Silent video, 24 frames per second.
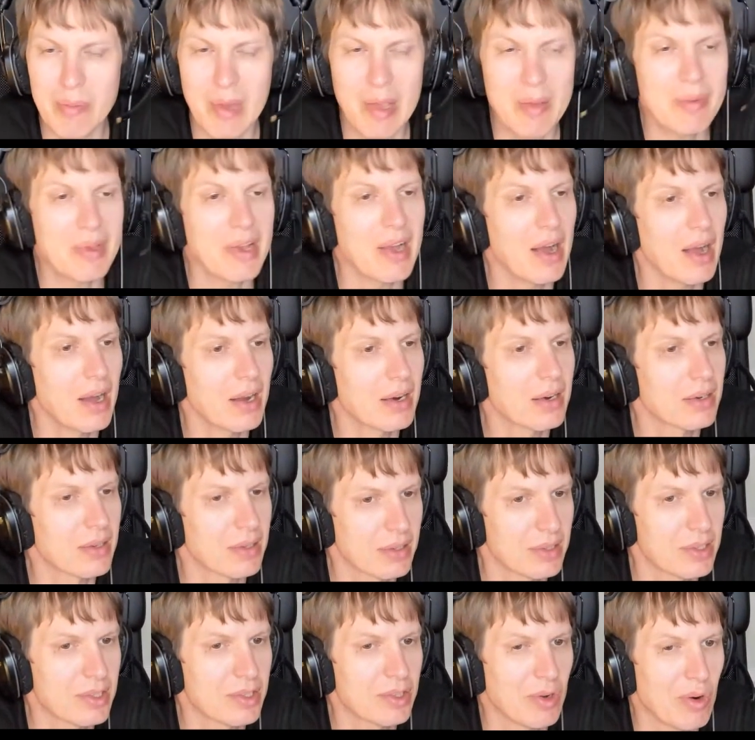maybe
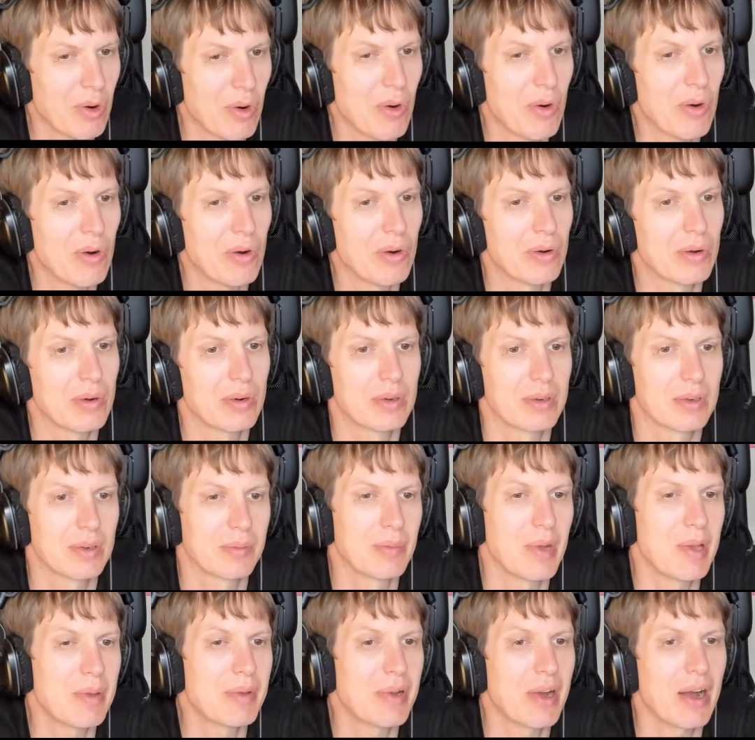hundreds or,
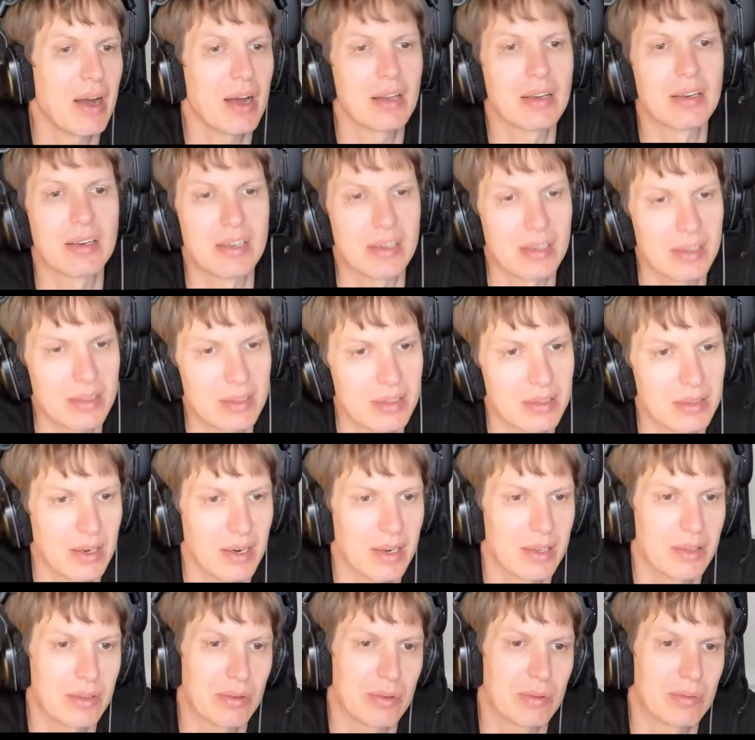maybe 100
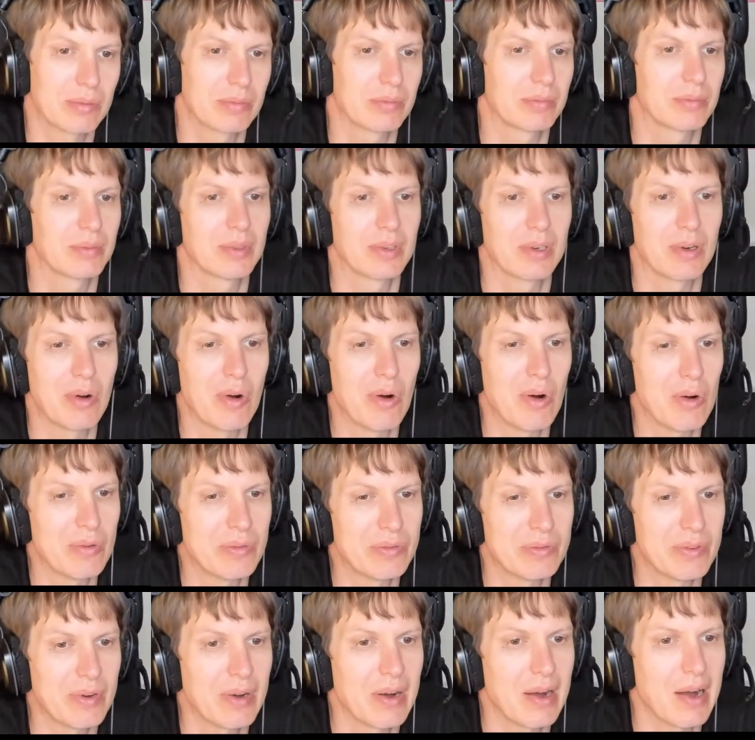right of, uh,
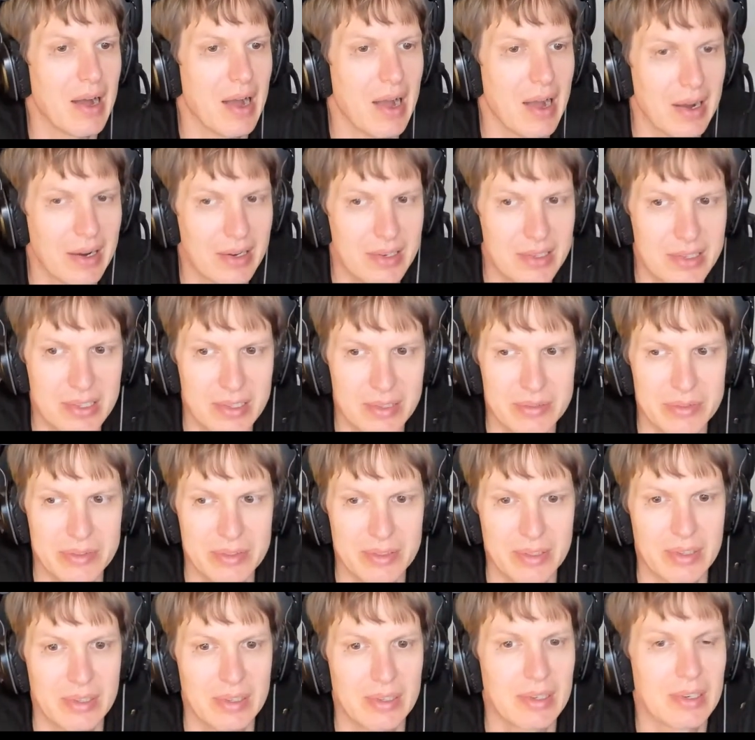of uh, active
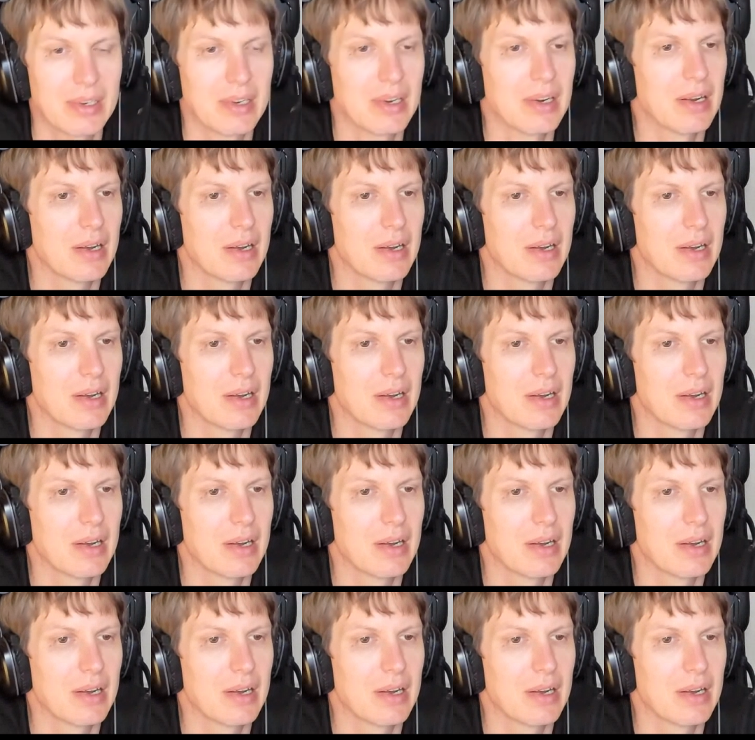uh,